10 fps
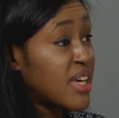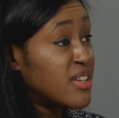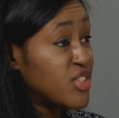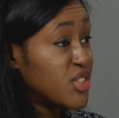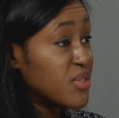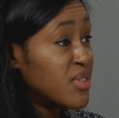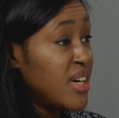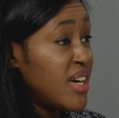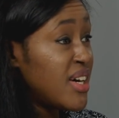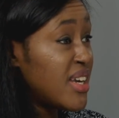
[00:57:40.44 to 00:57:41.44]
potential,
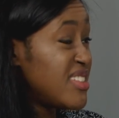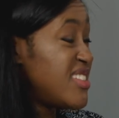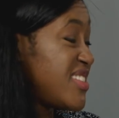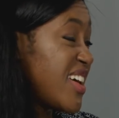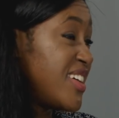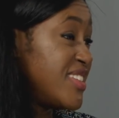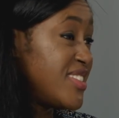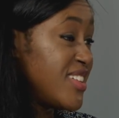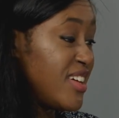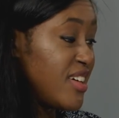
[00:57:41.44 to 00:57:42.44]
and actually saying
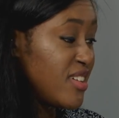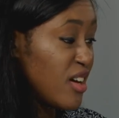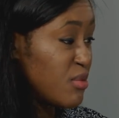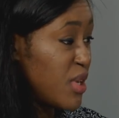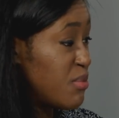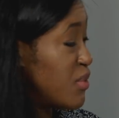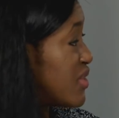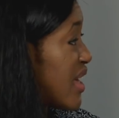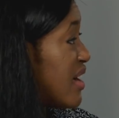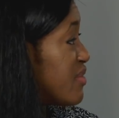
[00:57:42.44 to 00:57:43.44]
to young
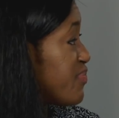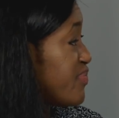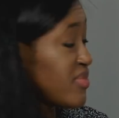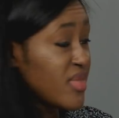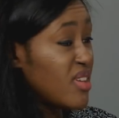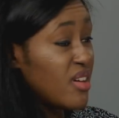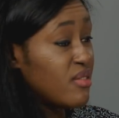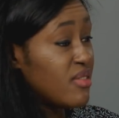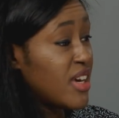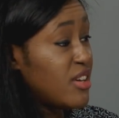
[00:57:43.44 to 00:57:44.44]
people that, you
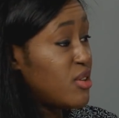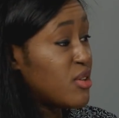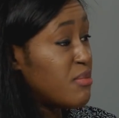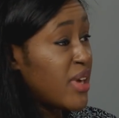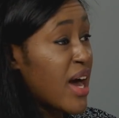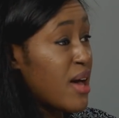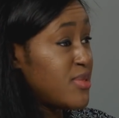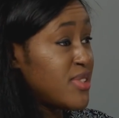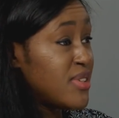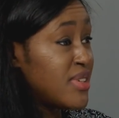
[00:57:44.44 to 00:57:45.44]
know, you can be
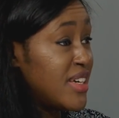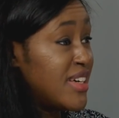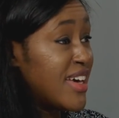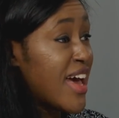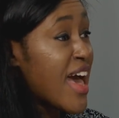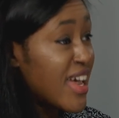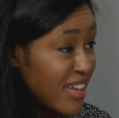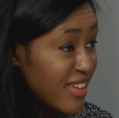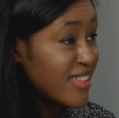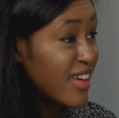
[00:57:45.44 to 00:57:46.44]
absolutely
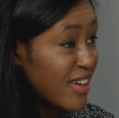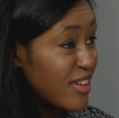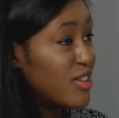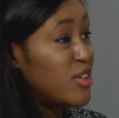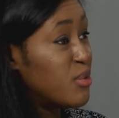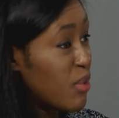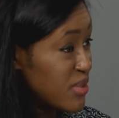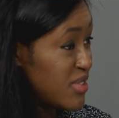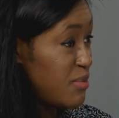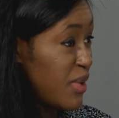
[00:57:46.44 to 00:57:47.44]
anything you
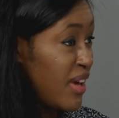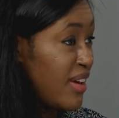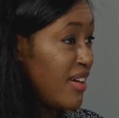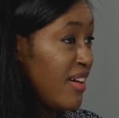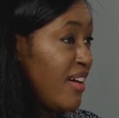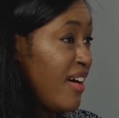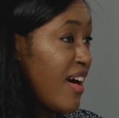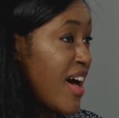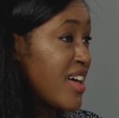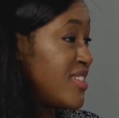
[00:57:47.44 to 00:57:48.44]
want to be,
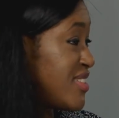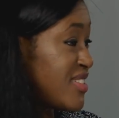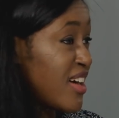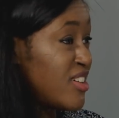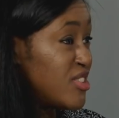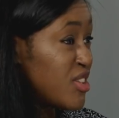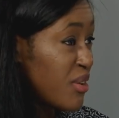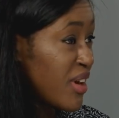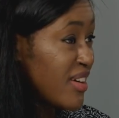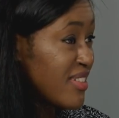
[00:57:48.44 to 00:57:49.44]
and this is how you do
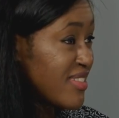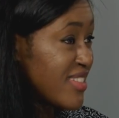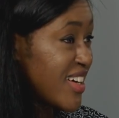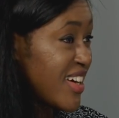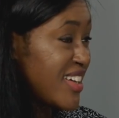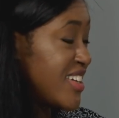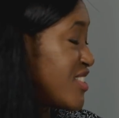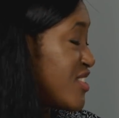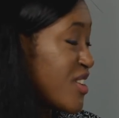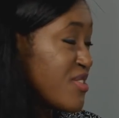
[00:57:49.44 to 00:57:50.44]
it. And I
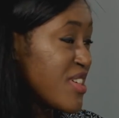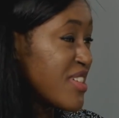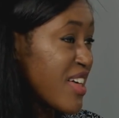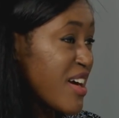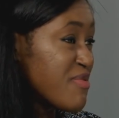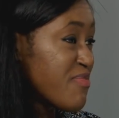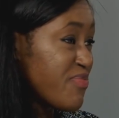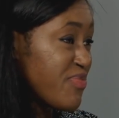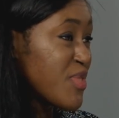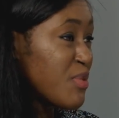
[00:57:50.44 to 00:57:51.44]
just don't think that
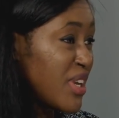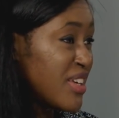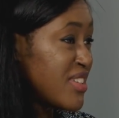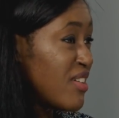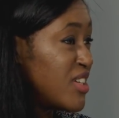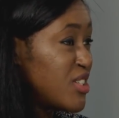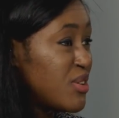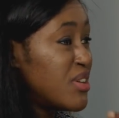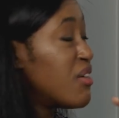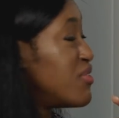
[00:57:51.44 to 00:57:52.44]
we necessarily do
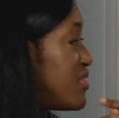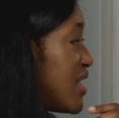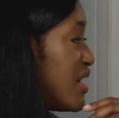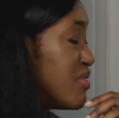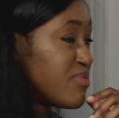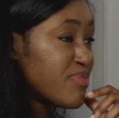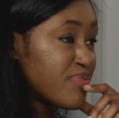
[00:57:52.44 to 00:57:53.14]
enough of that.